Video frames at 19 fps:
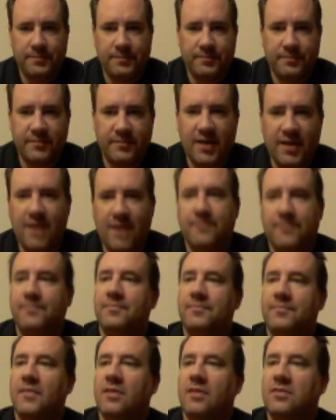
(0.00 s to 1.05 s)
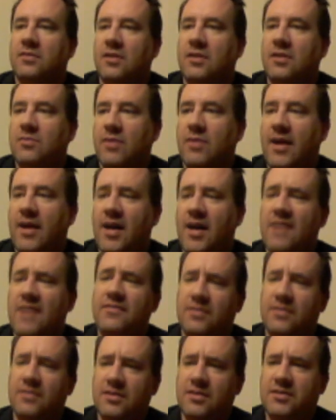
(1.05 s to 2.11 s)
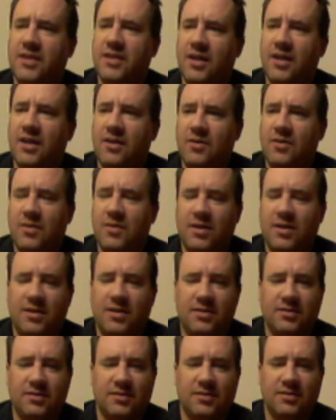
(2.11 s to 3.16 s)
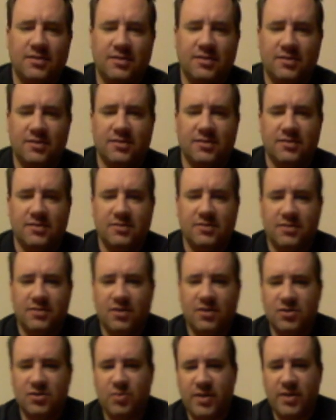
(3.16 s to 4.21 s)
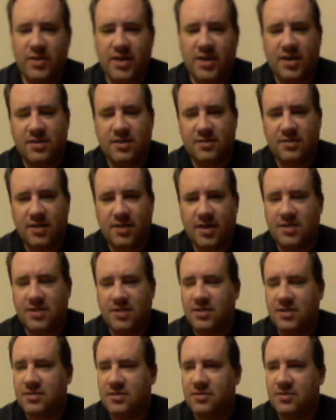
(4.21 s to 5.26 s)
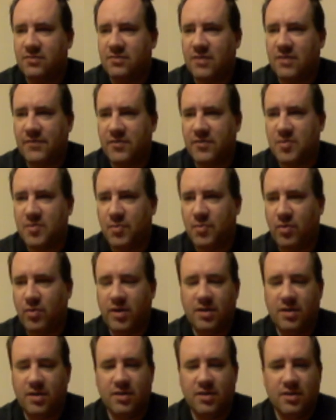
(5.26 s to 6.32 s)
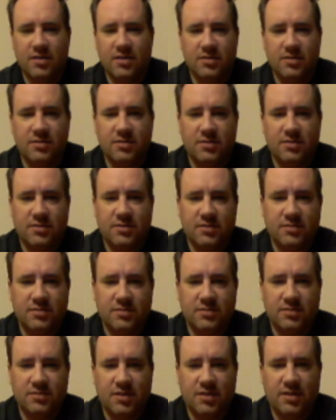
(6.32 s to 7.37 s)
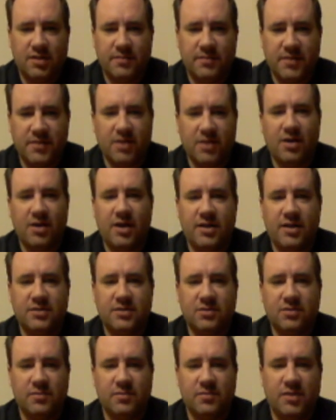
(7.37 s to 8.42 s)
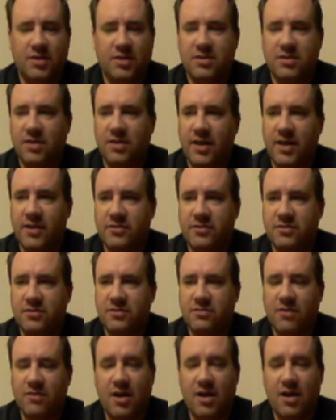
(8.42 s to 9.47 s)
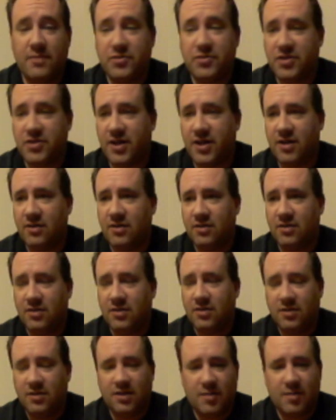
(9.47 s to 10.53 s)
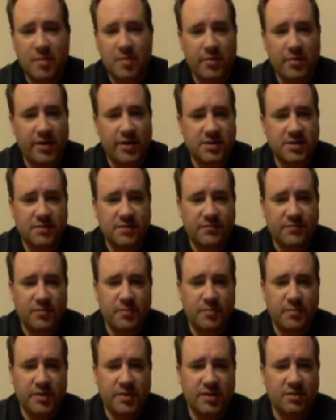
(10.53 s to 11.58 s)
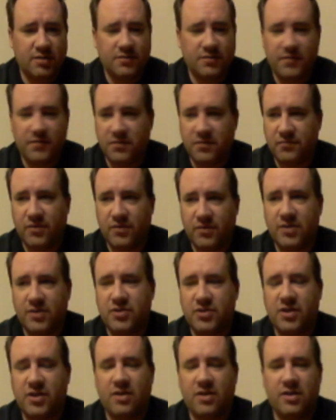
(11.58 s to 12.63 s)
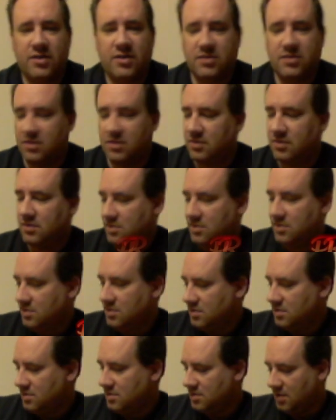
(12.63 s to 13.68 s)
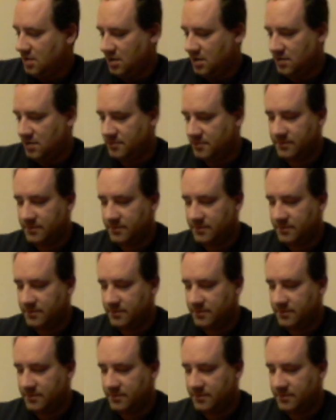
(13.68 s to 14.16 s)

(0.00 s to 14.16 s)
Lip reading: Yeah. So that's what I have. Let's see how close we get. Like I said, it's a good reference point. Thank you guys so much. Like and subscribe, share. A lot of people are asking for builds. Feel free to share this. I